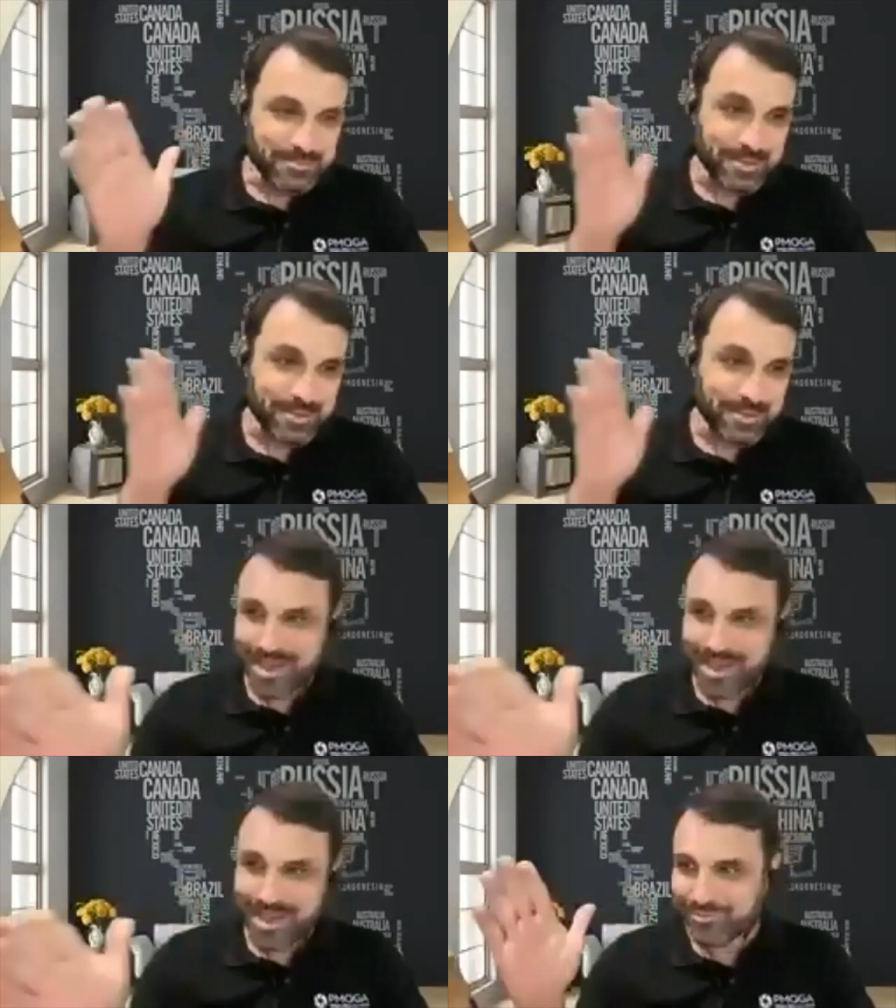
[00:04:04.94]
my
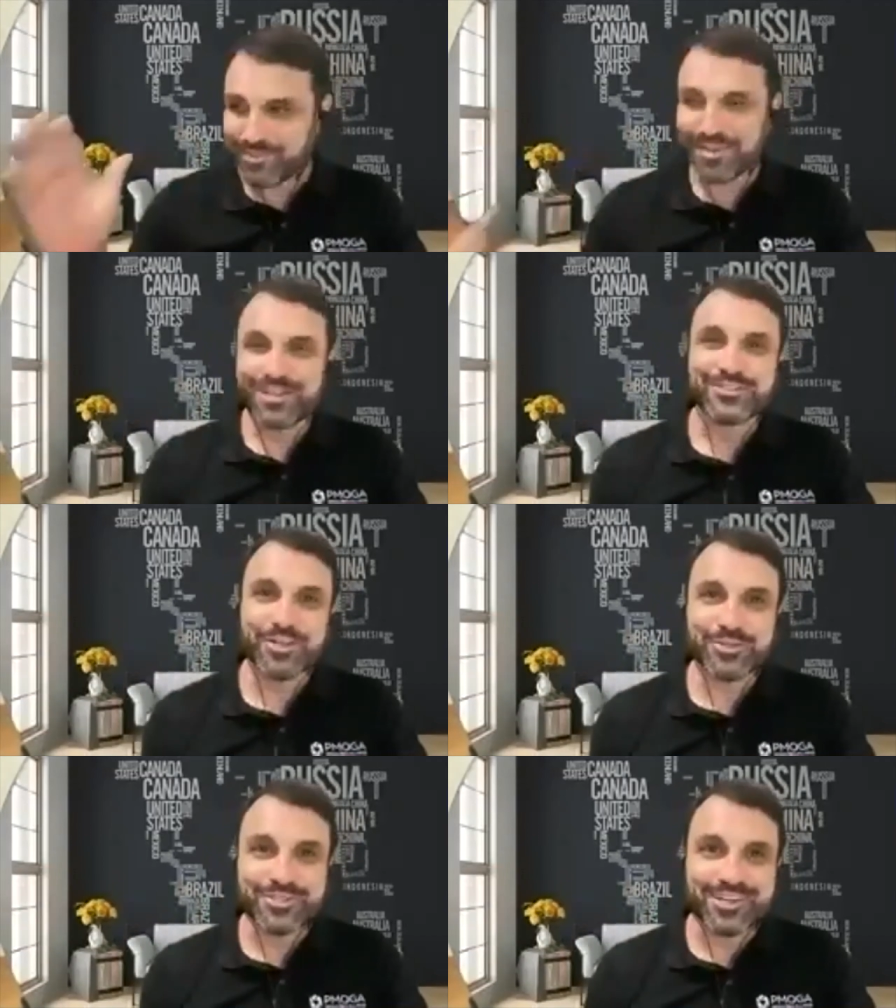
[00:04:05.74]
path
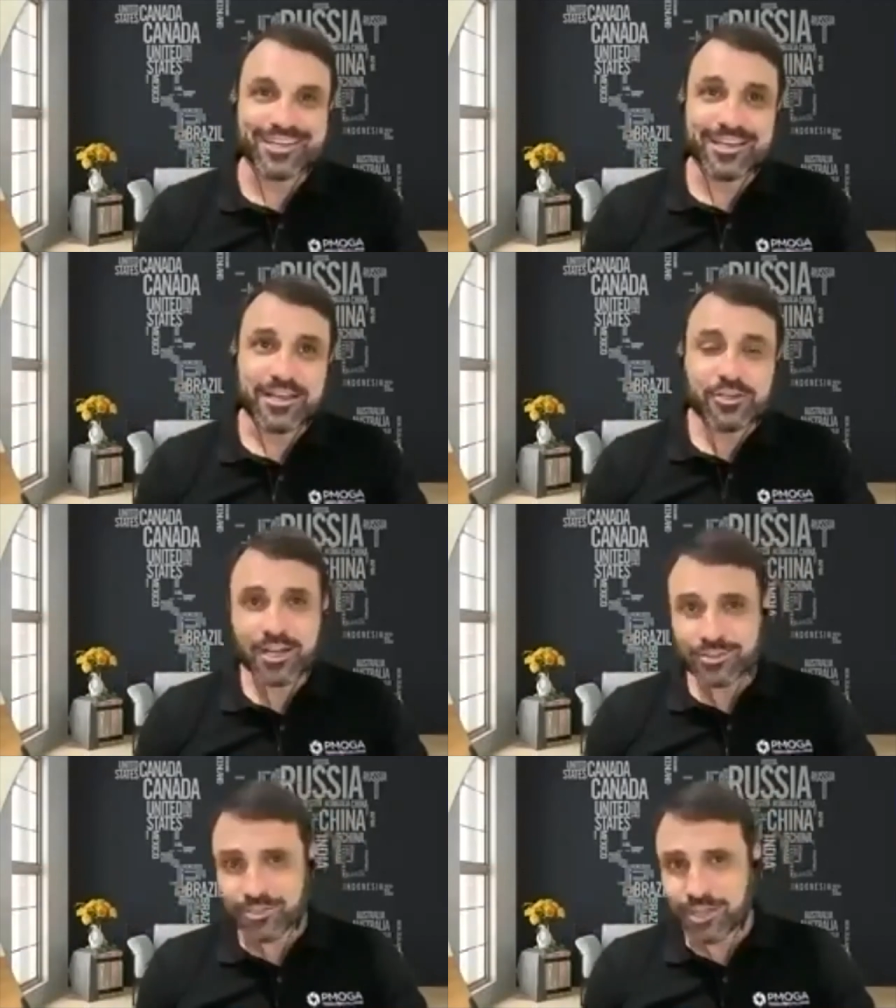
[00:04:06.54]
totally,
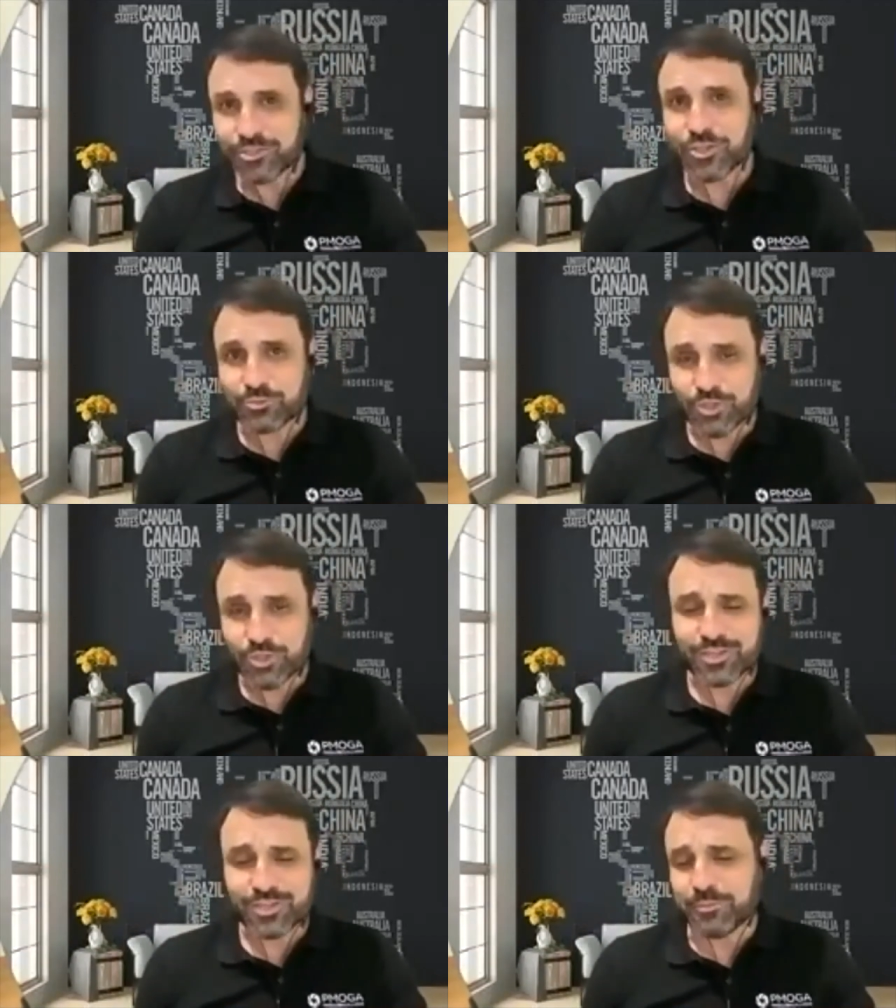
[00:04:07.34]
not so
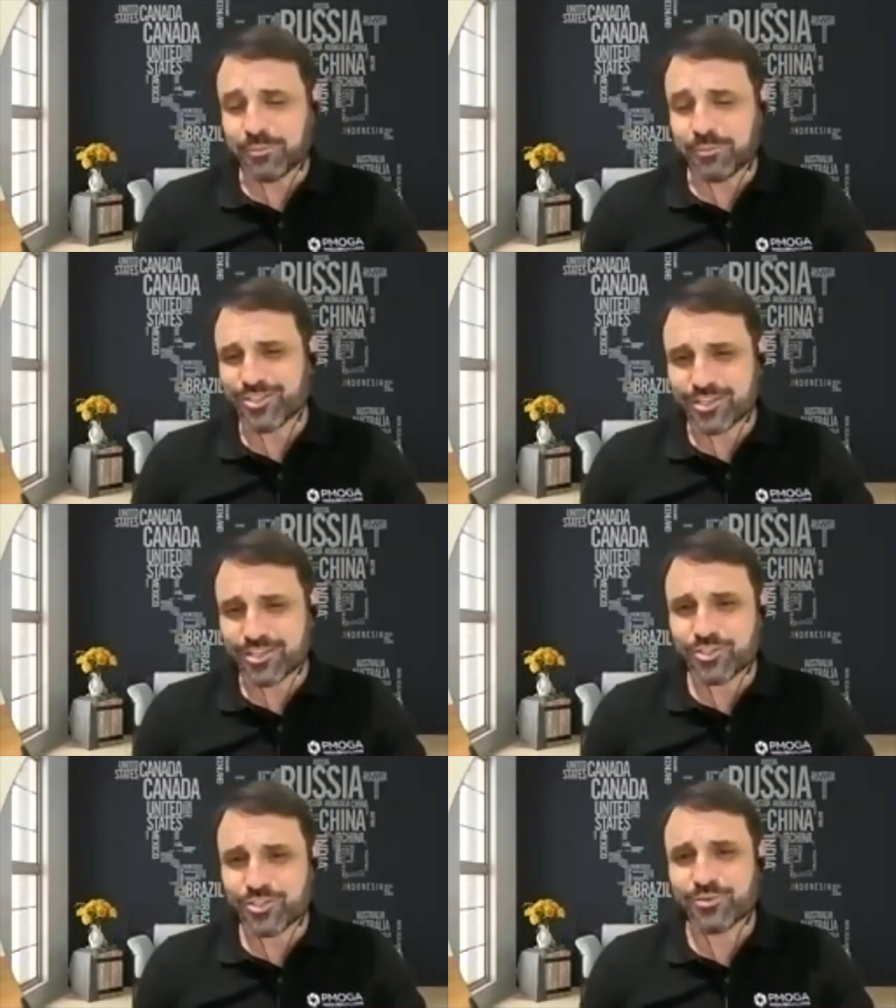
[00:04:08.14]
totally, because I still like,